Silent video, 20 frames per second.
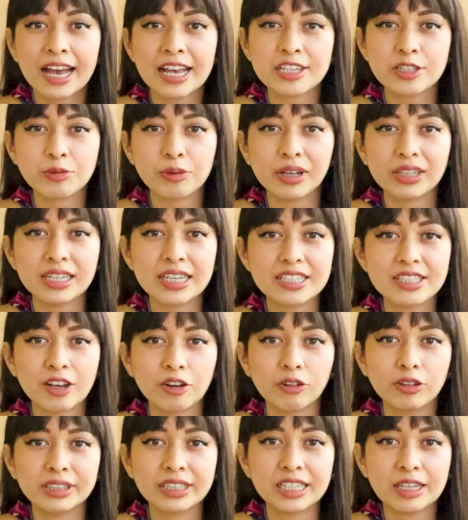as well as
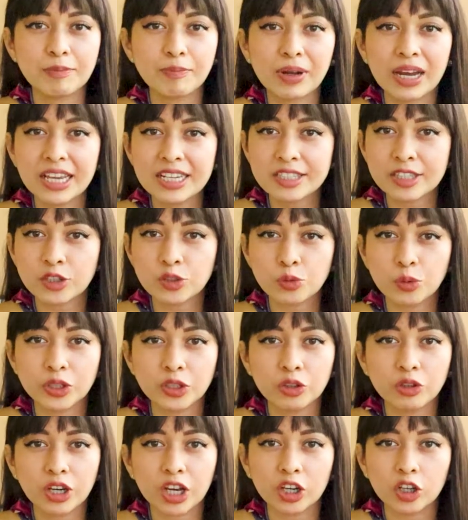all the places
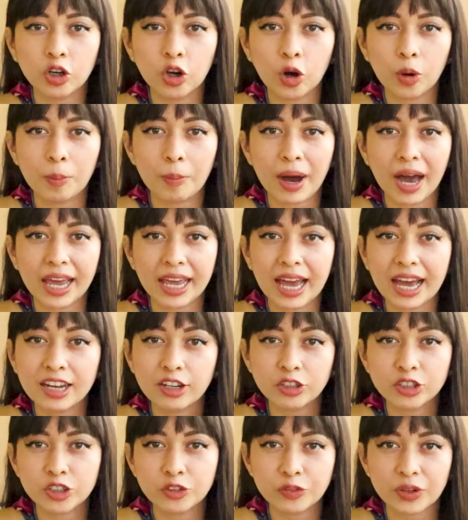where you can go buy
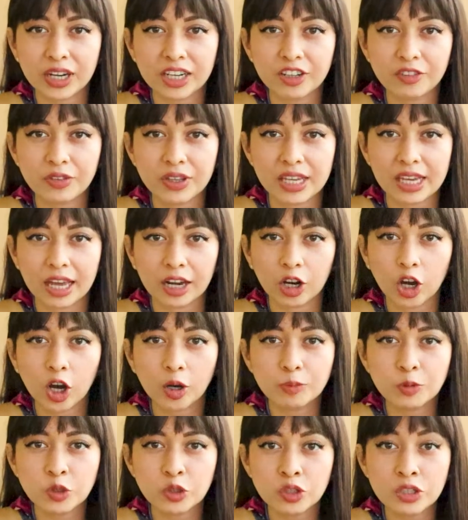allergy-friendly vegan
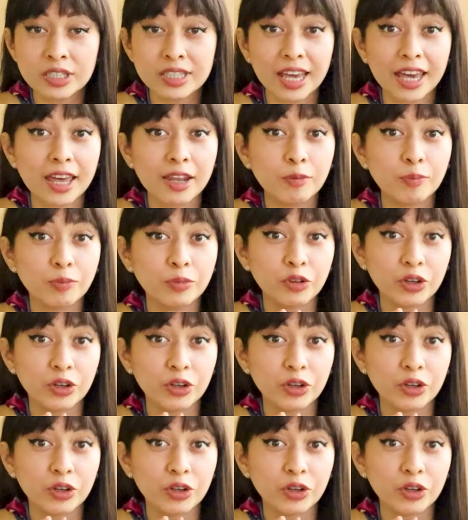options and